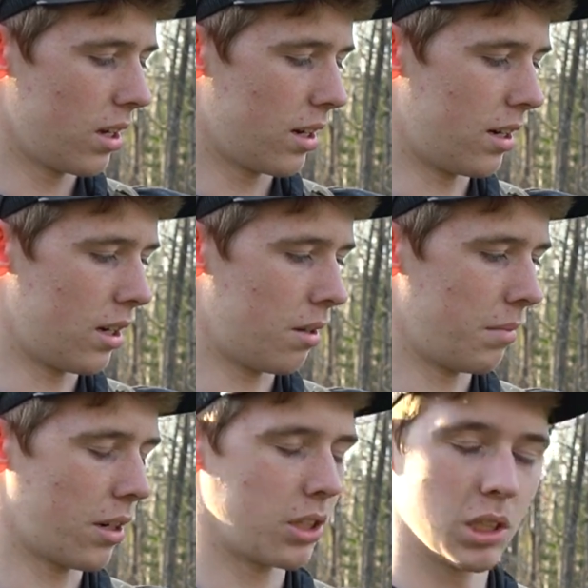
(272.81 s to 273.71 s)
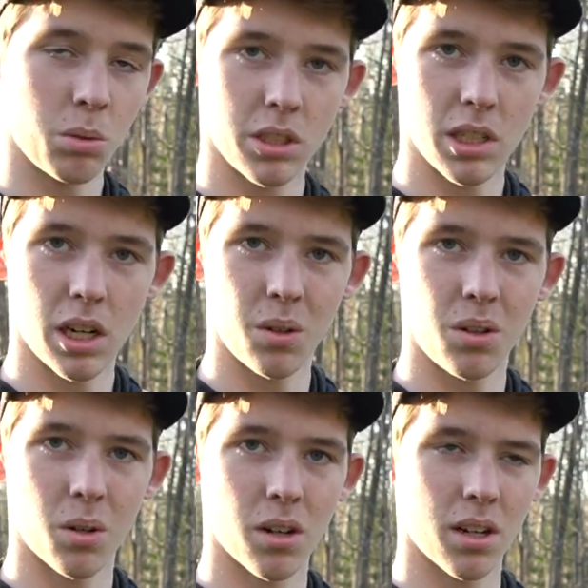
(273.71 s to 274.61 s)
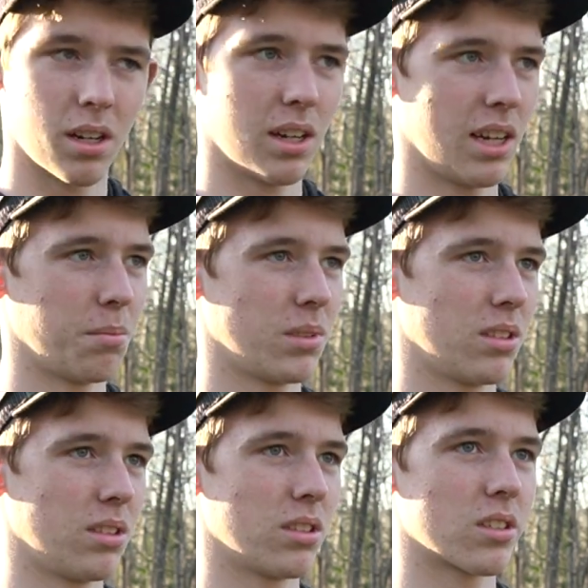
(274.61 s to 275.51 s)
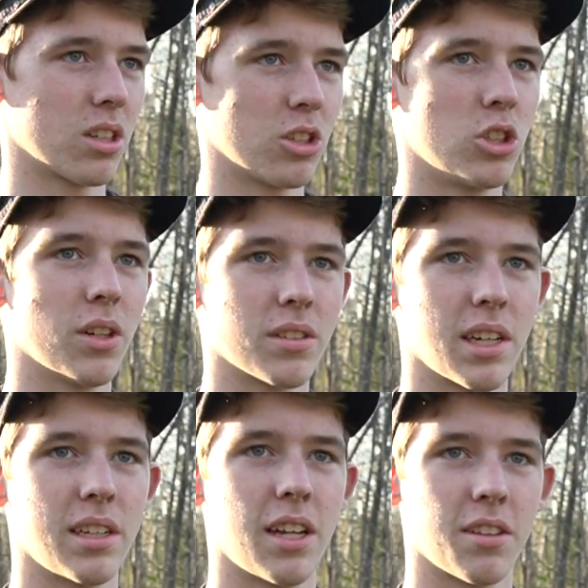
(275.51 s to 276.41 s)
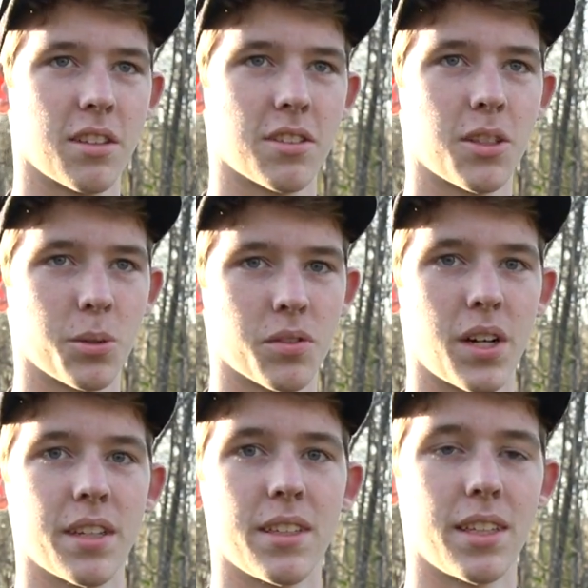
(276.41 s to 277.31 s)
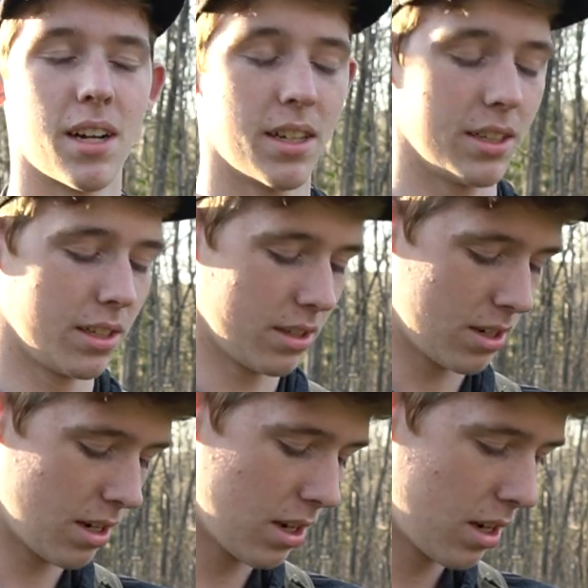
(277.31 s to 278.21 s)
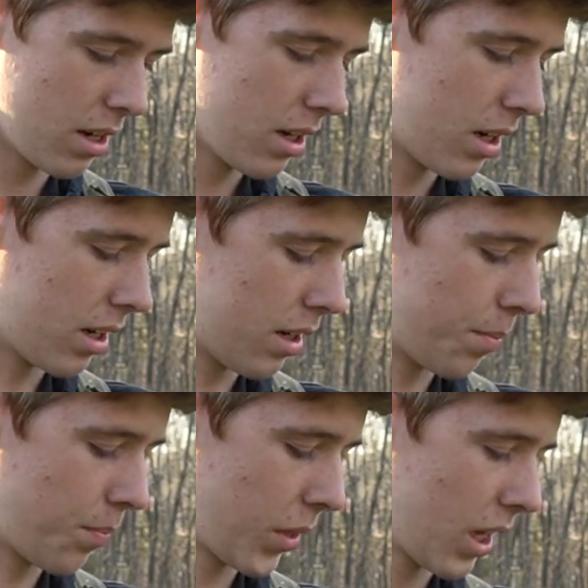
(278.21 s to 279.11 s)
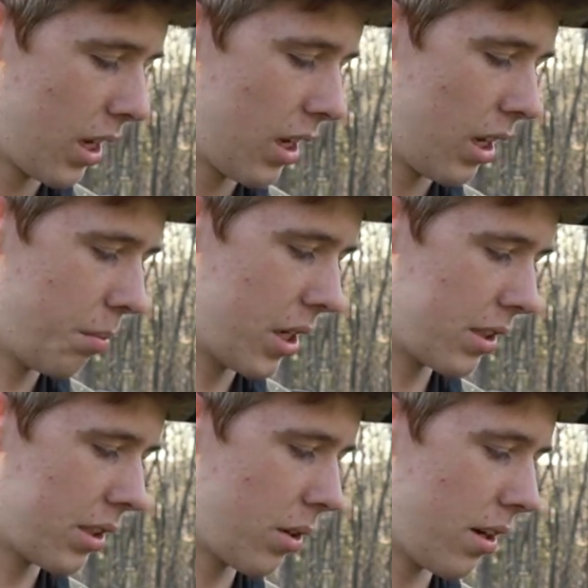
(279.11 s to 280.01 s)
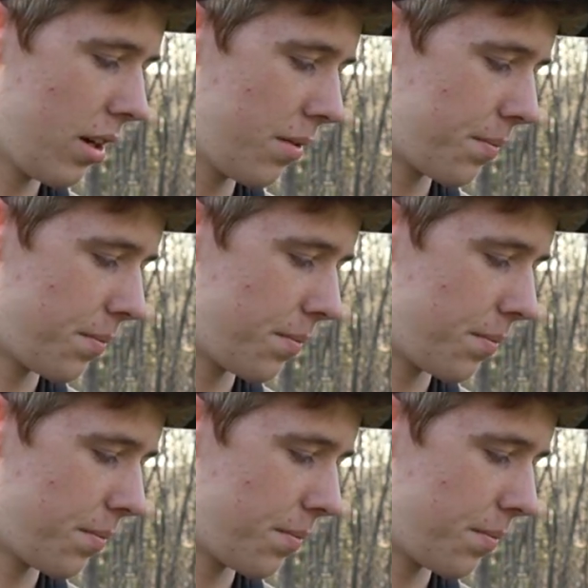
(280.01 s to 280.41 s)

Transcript: Now I just switched to outdoor, and I'm starting to shoot outside now that the snow's finally gone here in Minnesota.